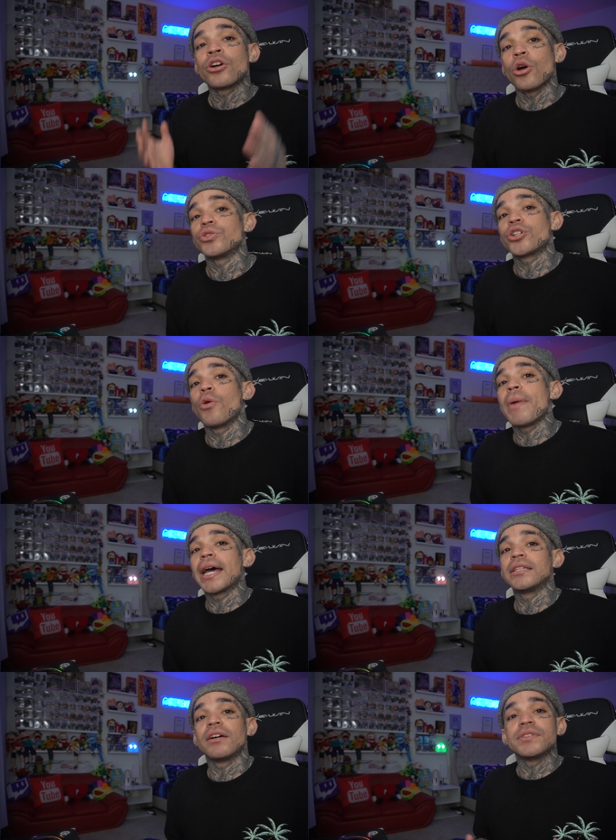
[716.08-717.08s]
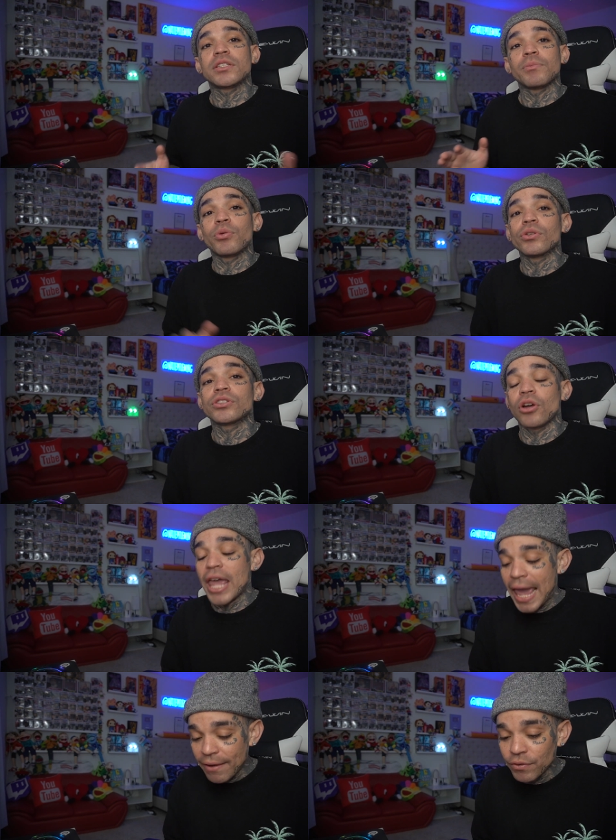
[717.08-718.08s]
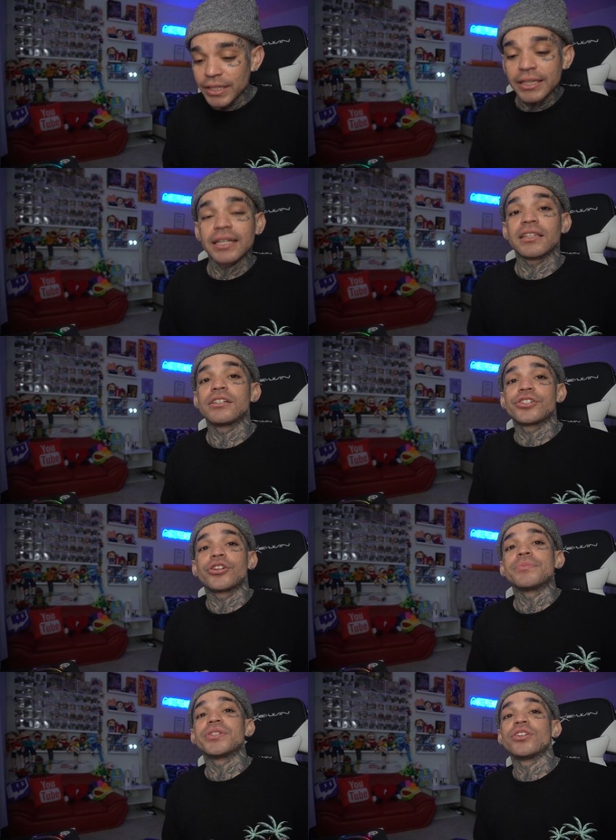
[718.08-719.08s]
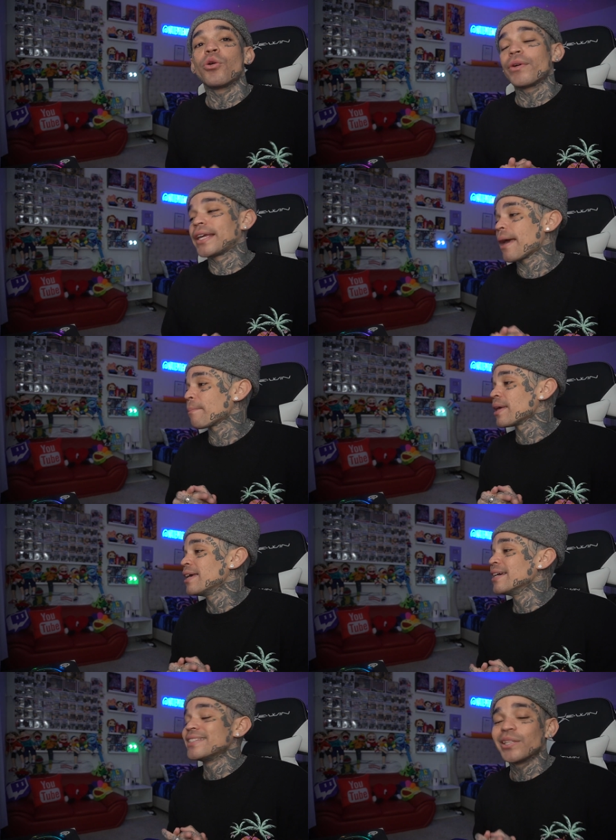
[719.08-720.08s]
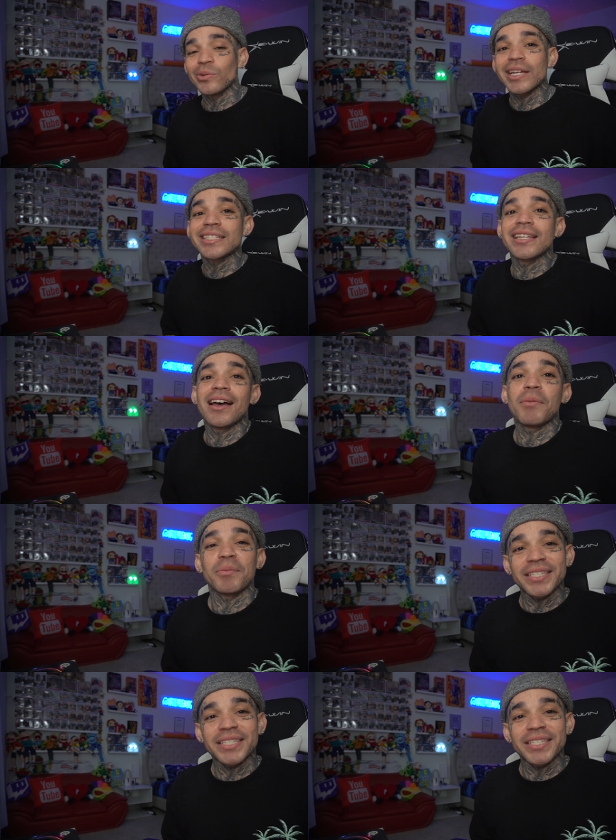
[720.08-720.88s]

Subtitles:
Go show mad love and support to everything in the description. Okay. Till next time, I'm gonna